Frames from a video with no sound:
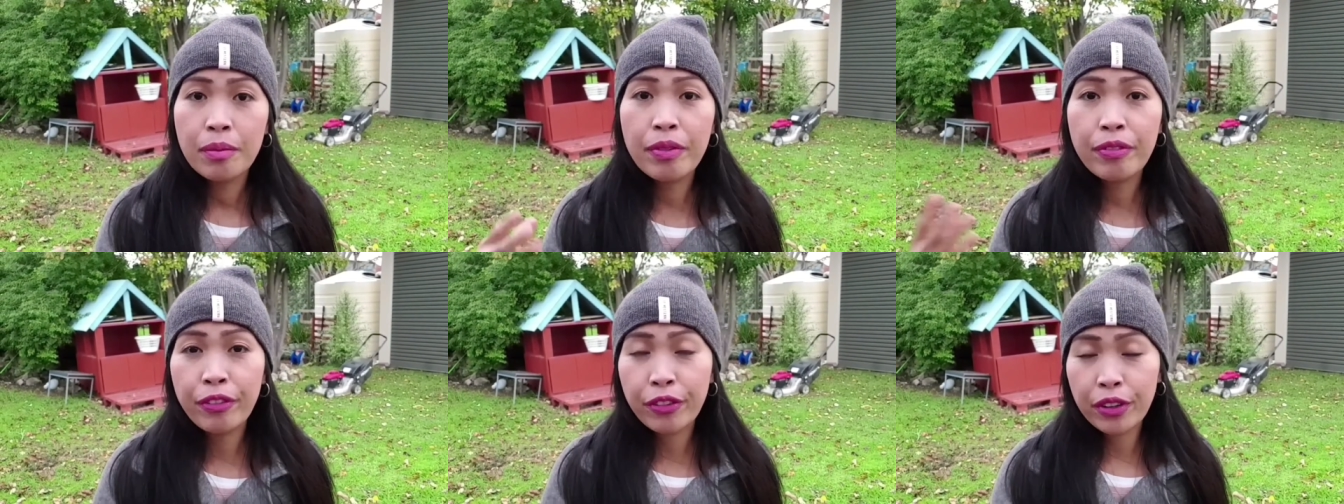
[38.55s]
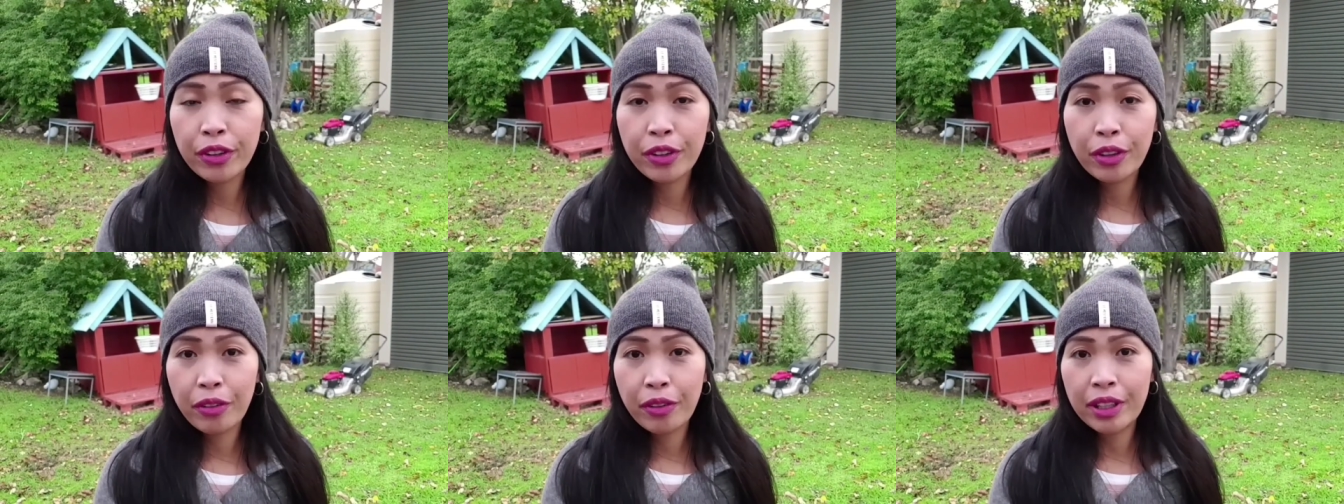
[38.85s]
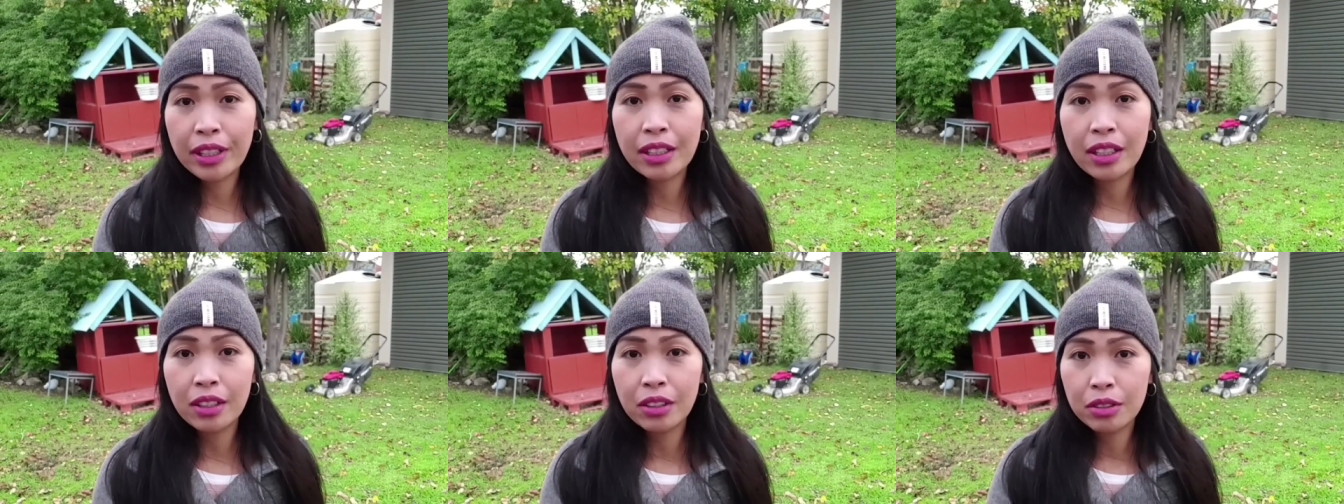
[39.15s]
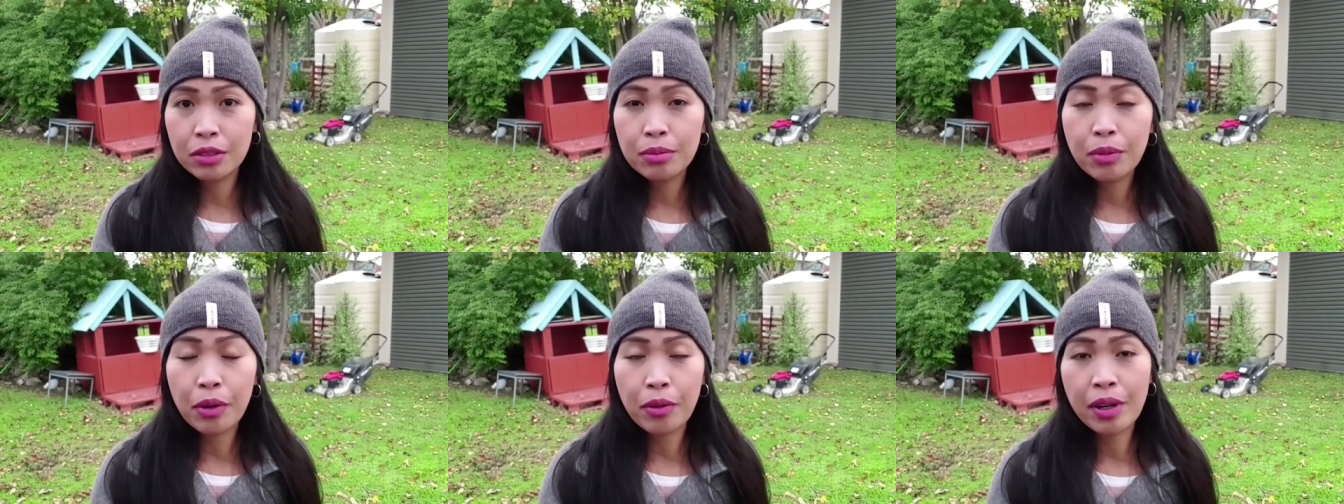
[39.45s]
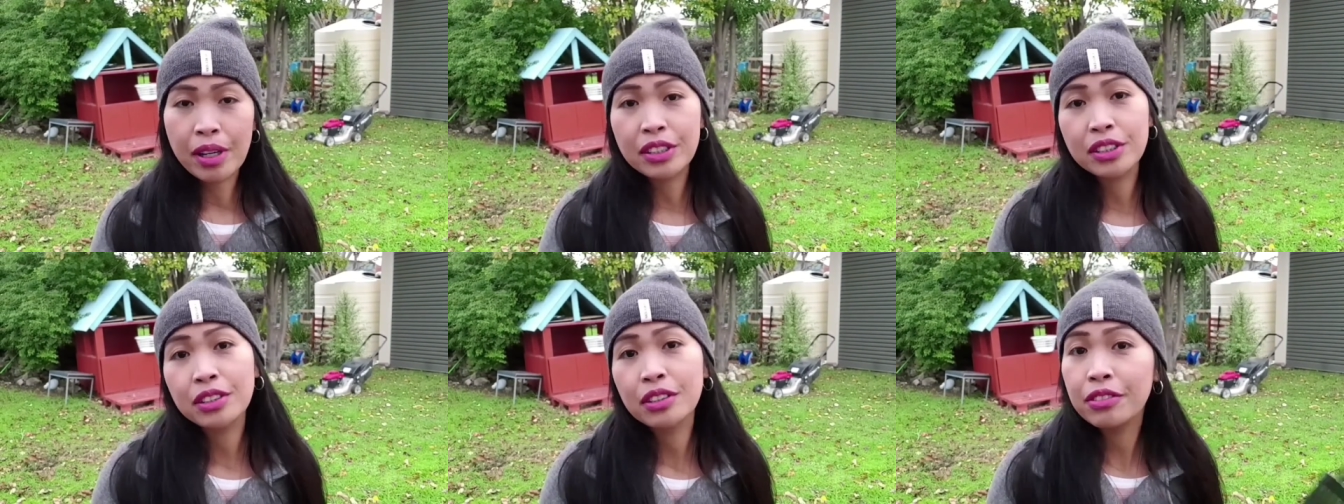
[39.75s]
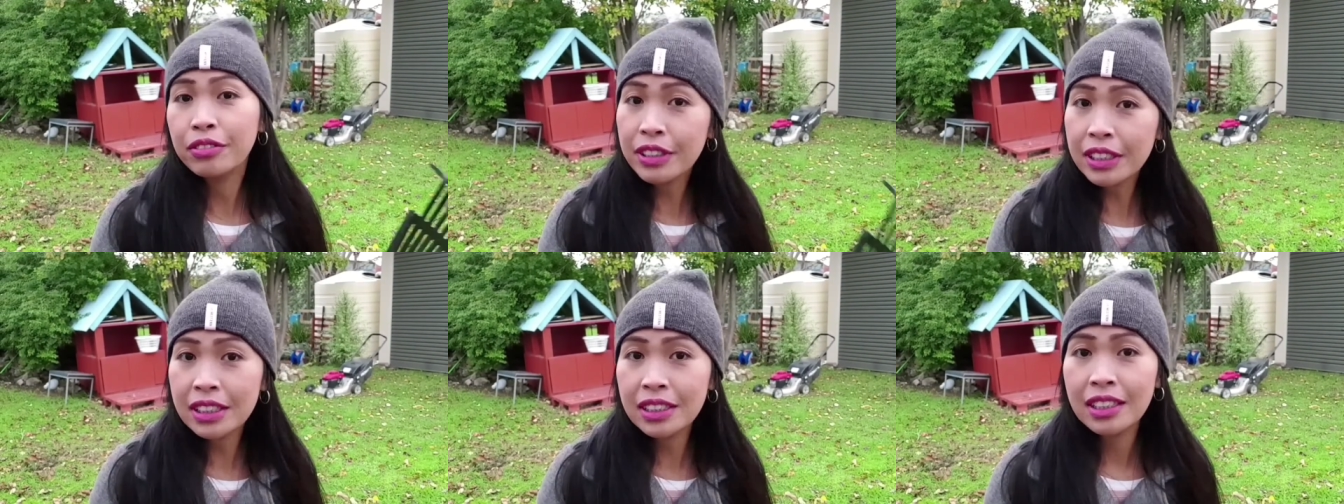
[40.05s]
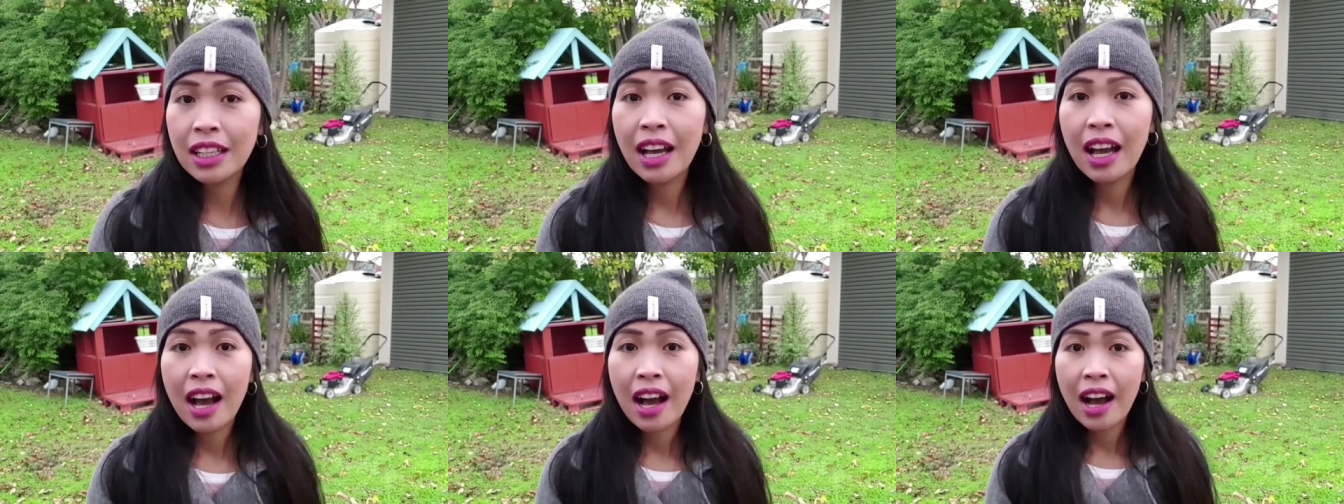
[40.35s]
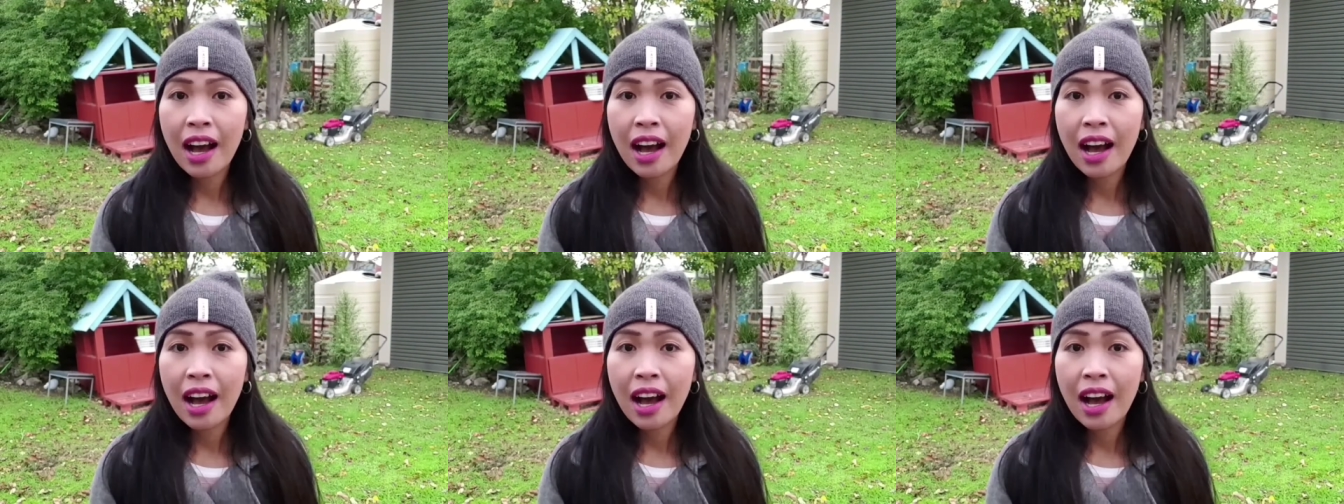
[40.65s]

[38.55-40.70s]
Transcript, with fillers: before you're doing the lawnmower. So first,